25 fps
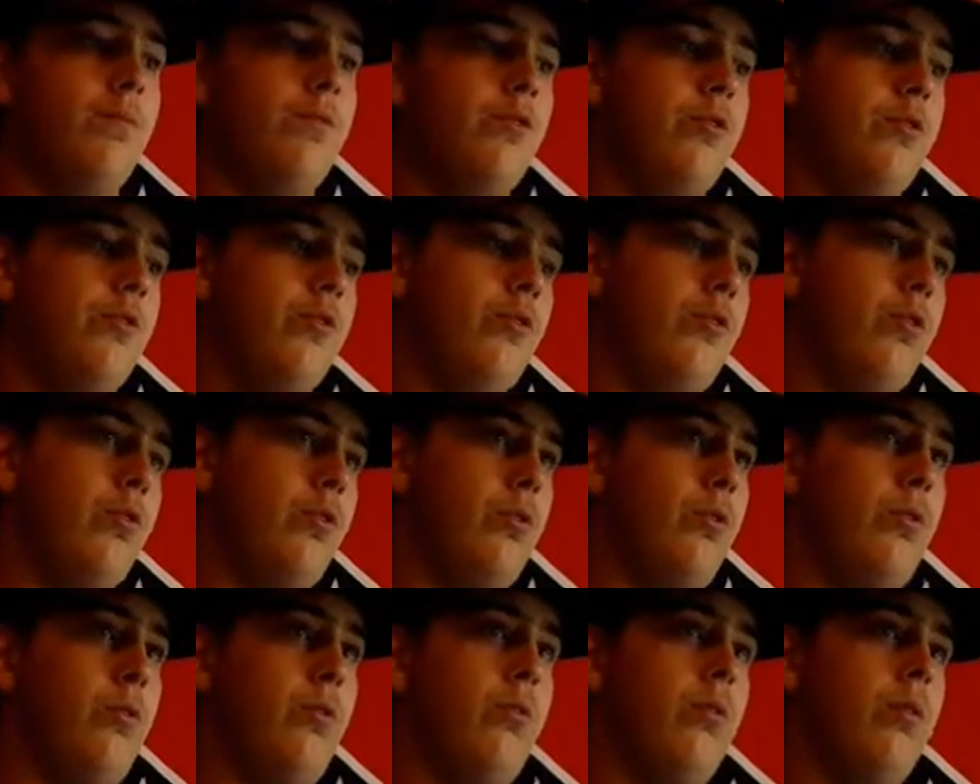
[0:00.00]

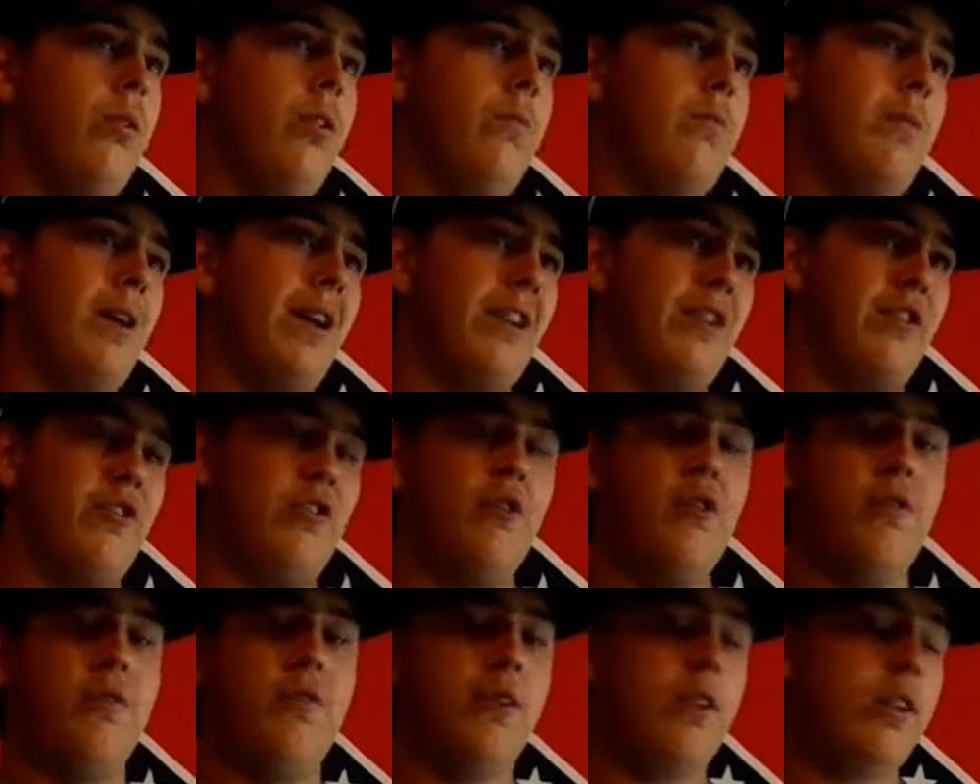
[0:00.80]
to about a
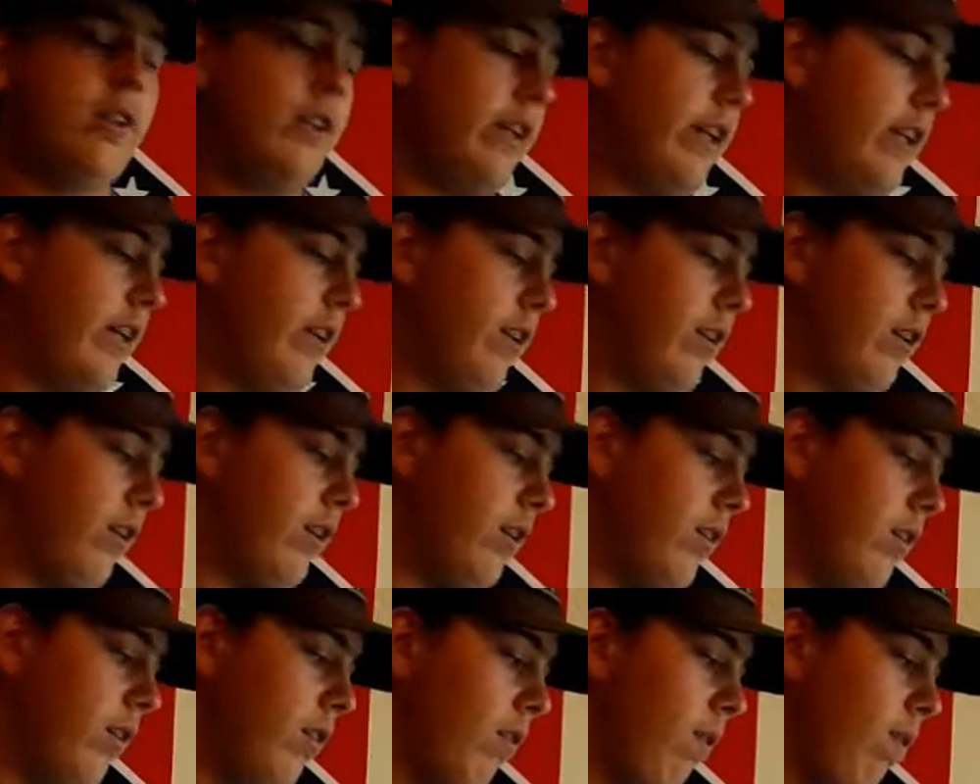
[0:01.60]
2-foot leader
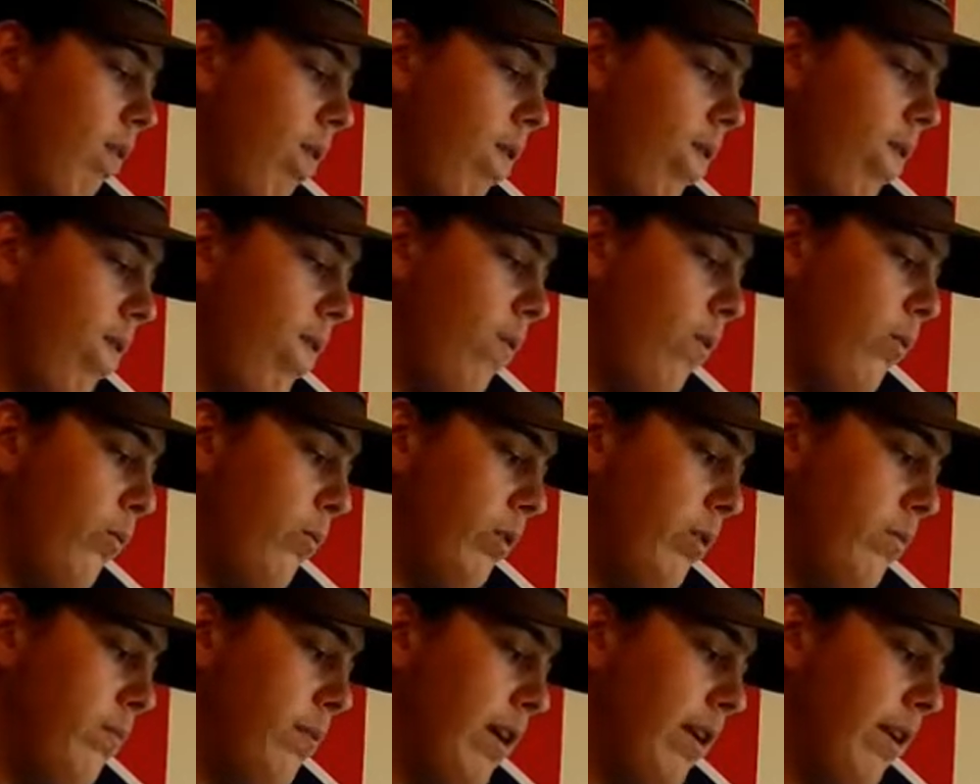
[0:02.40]

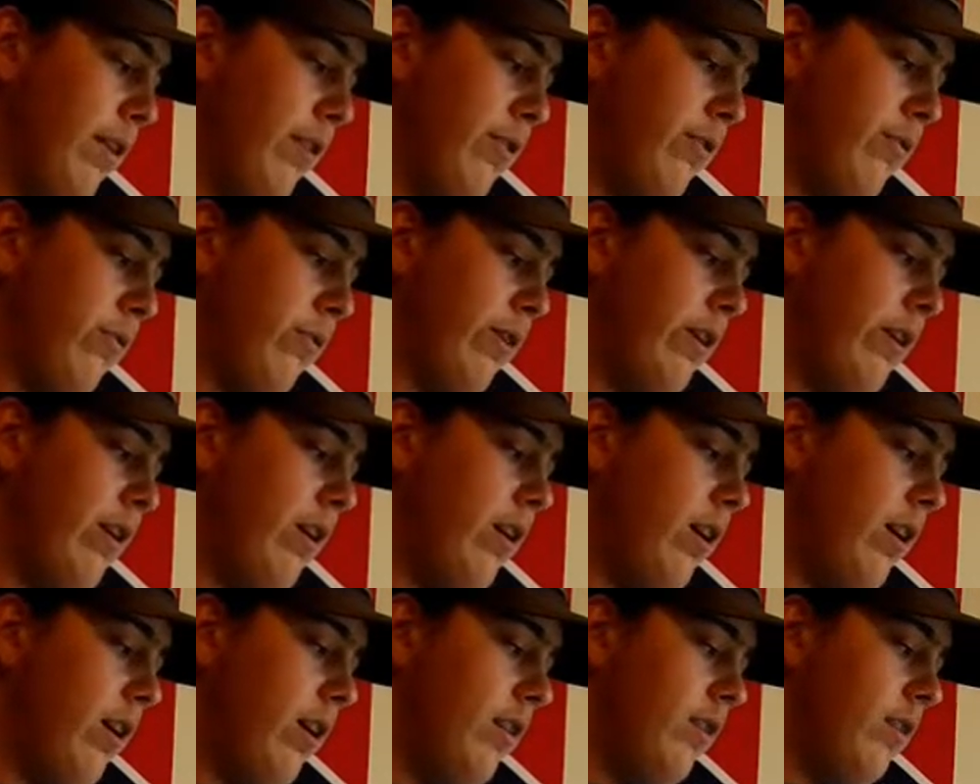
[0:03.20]
with about a
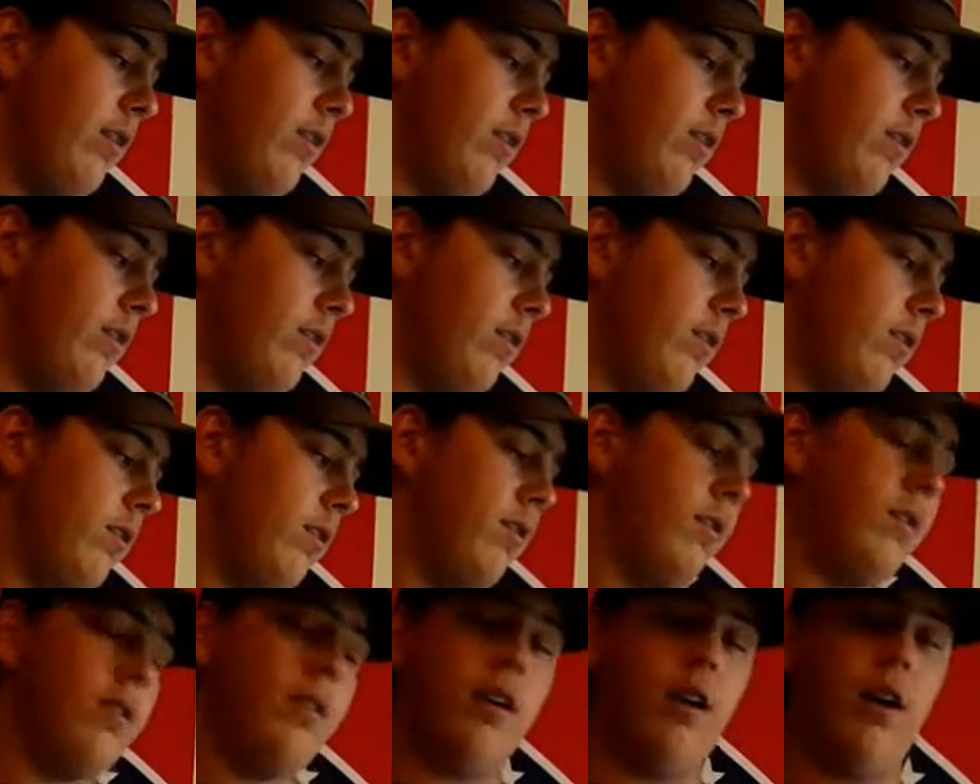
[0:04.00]
3/0
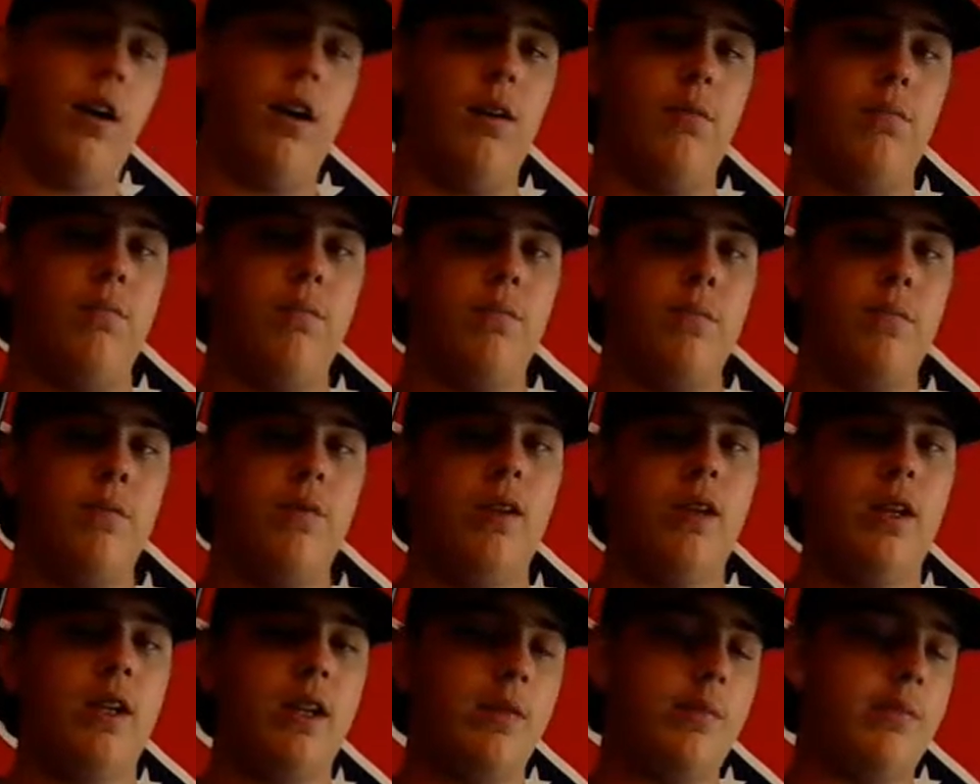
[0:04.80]

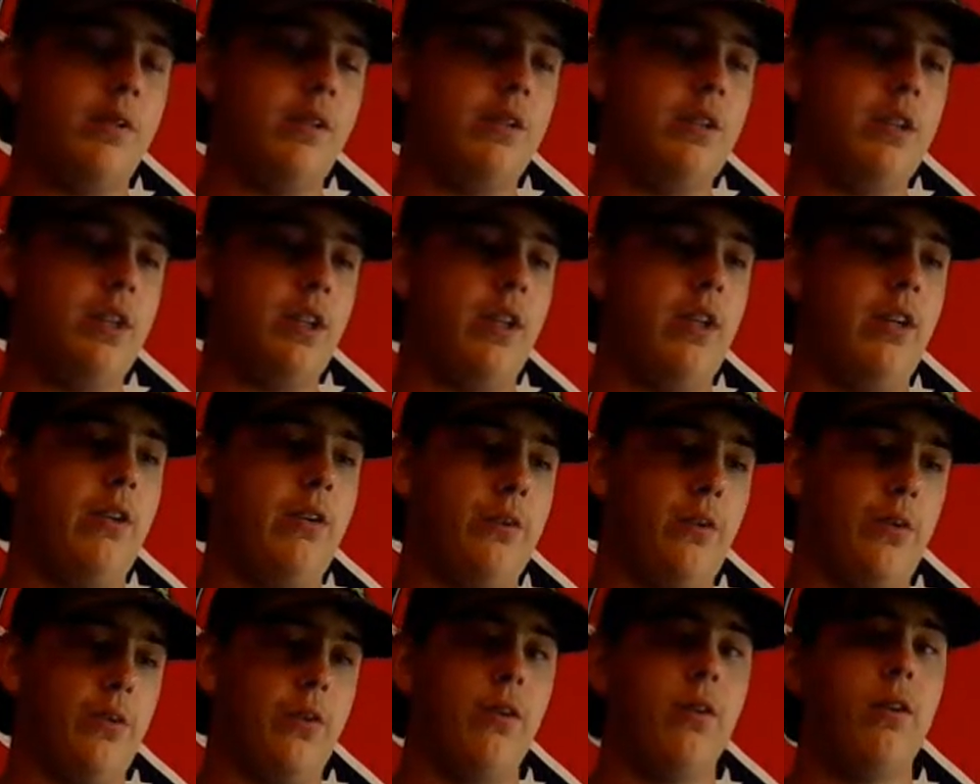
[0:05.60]
EWG
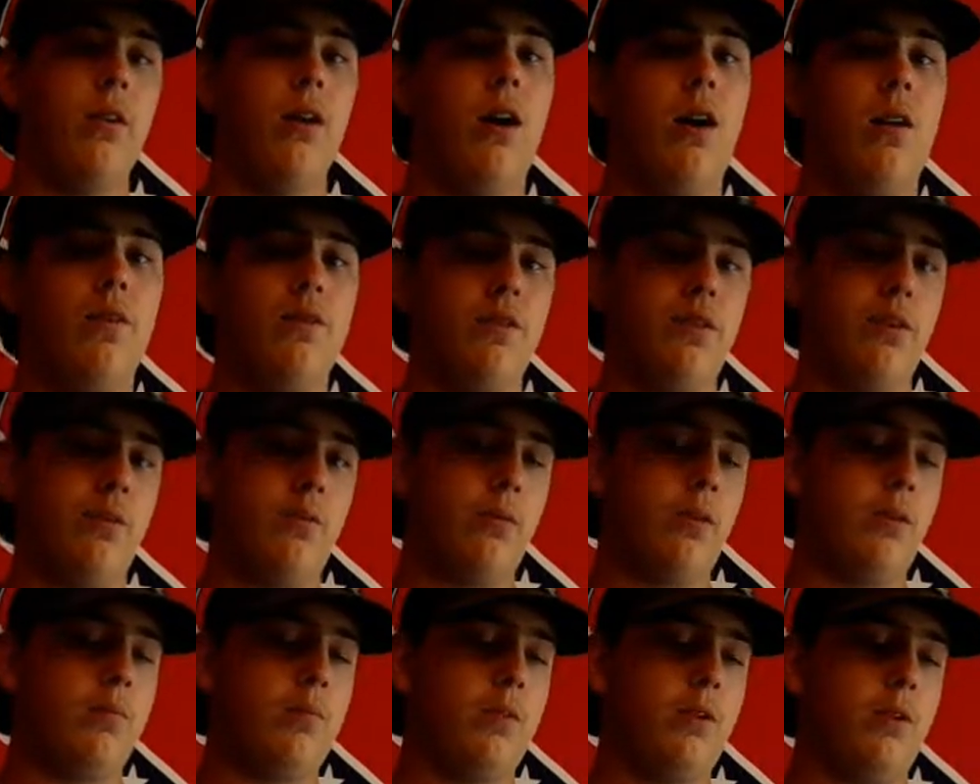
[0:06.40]
or offset
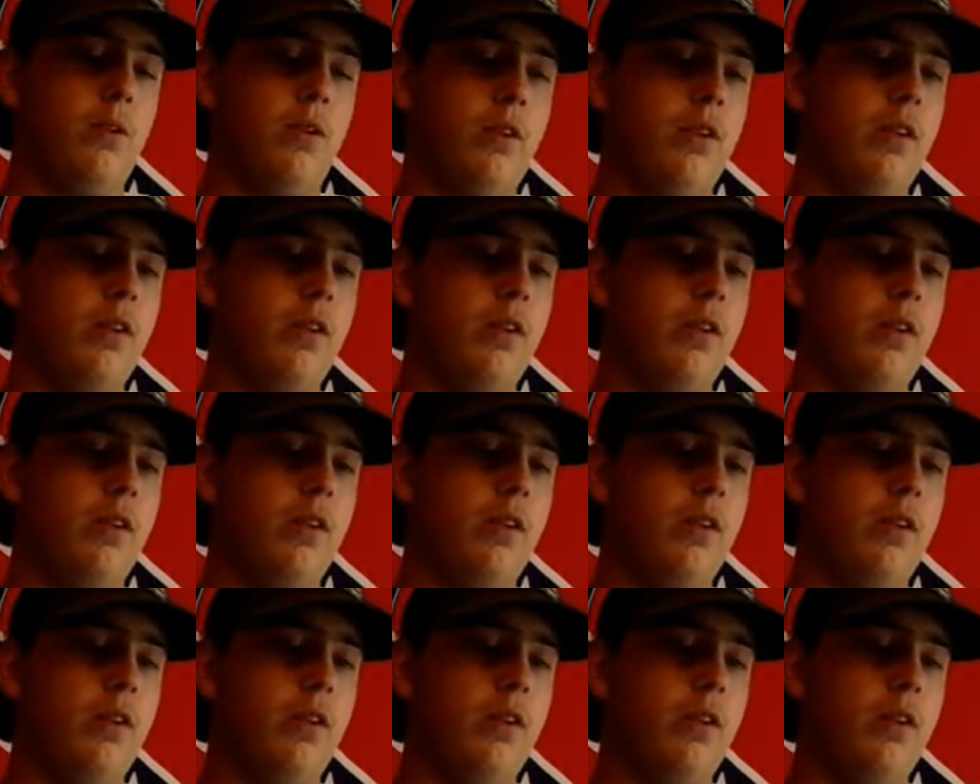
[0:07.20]
worm hook.